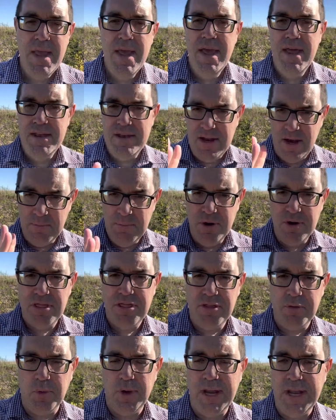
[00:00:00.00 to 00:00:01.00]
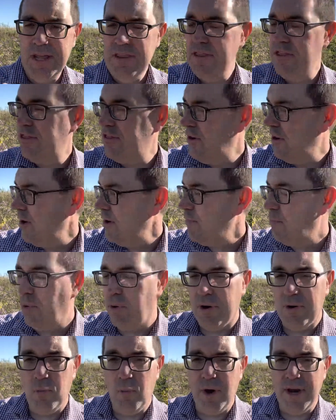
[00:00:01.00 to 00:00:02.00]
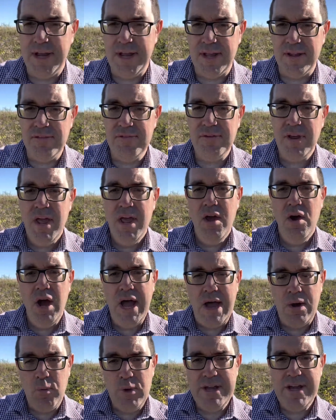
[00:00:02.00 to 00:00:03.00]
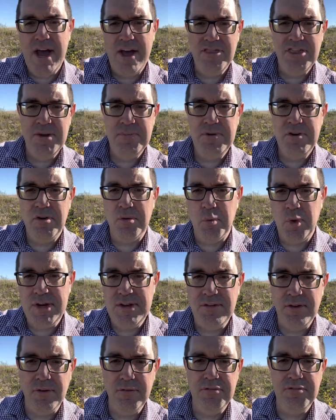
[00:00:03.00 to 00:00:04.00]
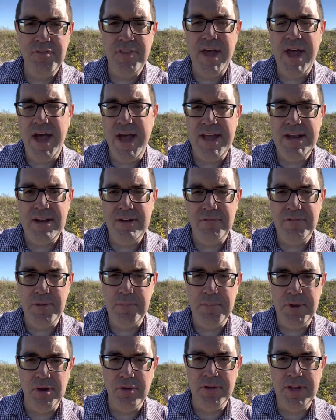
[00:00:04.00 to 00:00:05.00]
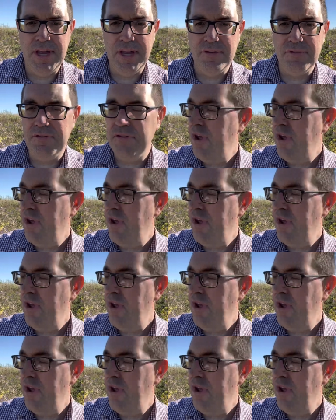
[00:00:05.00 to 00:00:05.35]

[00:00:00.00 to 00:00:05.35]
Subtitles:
Number three, the third important one is, we got them to reduce the height of the buildings